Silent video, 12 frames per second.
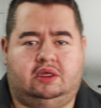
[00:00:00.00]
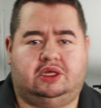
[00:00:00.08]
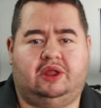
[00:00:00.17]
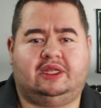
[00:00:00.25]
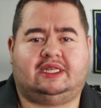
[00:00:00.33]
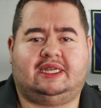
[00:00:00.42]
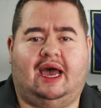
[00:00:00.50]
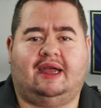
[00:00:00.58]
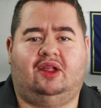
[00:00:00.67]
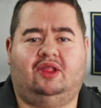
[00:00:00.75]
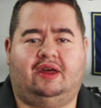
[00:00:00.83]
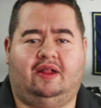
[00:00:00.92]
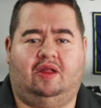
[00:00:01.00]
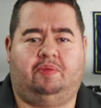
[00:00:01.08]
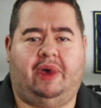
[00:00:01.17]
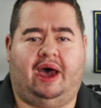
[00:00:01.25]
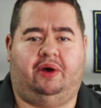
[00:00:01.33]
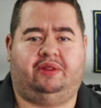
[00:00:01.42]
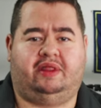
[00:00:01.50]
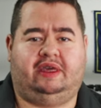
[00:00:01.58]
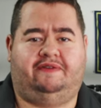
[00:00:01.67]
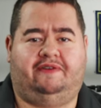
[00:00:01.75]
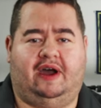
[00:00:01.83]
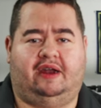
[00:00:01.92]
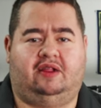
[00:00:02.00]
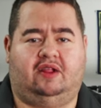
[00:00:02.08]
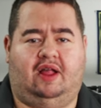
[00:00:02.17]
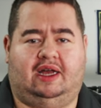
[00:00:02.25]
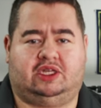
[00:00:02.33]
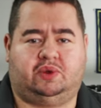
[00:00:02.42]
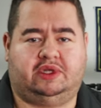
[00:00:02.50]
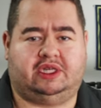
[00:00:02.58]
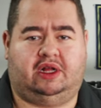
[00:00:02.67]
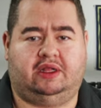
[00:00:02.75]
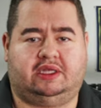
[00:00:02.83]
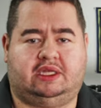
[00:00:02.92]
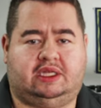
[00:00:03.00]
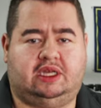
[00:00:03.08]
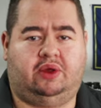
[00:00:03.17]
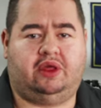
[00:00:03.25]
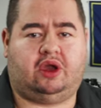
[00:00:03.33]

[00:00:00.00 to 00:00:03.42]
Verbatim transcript: So let's talk a little about the final gloss results. So the